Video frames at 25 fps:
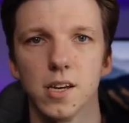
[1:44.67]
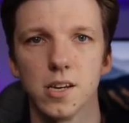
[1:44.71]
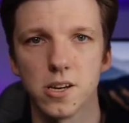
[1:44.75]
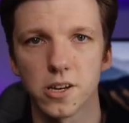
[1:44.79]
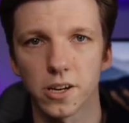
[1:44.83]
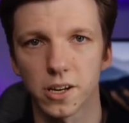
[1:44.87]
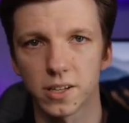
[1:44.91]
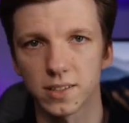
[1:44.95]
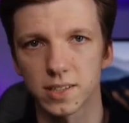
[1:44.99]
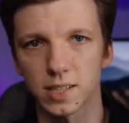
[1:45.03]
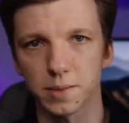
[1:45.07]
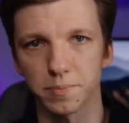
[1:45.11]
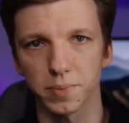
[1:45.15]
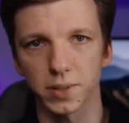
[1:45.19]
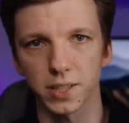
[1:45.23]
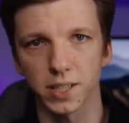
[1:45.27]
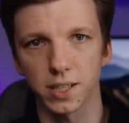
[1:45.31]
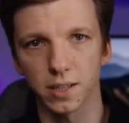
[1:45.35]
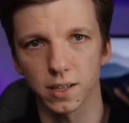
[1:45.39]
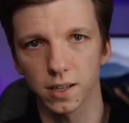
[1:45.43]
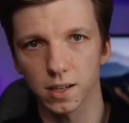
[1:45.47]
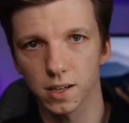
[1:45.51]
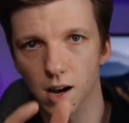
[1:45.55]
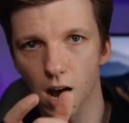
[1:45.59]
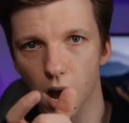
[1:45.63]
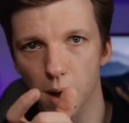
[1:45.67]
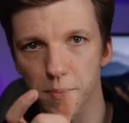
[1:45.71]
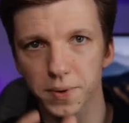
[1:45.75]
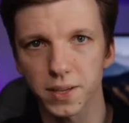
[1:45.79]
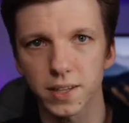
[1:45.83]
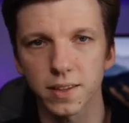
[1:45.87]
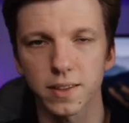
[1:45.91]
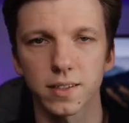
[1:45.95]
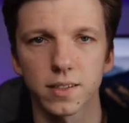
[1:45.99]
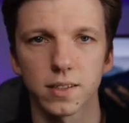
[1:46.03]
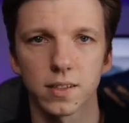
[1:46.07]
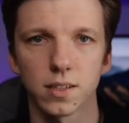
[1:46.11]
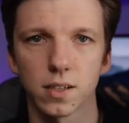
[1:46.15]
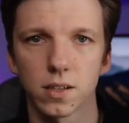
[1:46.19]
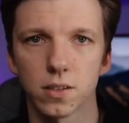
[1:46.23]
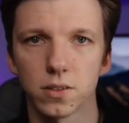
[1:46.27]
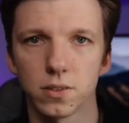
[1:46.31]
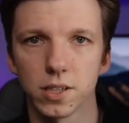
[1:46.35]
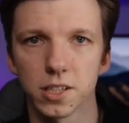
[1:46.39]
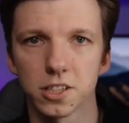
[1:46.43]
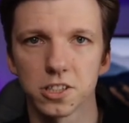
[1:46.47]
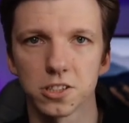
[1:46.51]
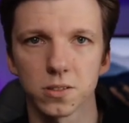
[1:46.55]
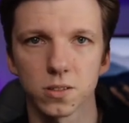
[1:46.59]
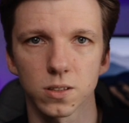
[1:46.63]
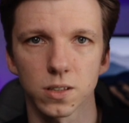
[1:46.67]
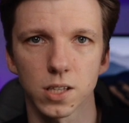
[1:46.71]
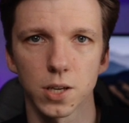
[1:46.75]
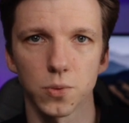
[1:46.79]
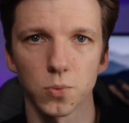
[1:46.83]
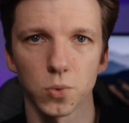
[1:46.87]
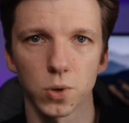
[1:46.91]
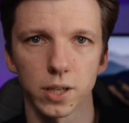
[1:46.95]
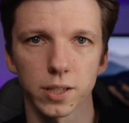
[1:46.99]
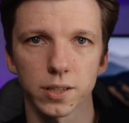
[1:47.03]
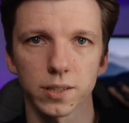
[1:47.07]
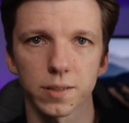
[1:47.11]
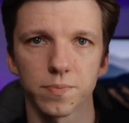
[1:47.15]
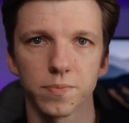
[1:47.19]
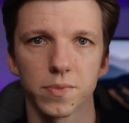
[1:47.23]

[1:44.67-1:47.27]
You can simply copy the original keyword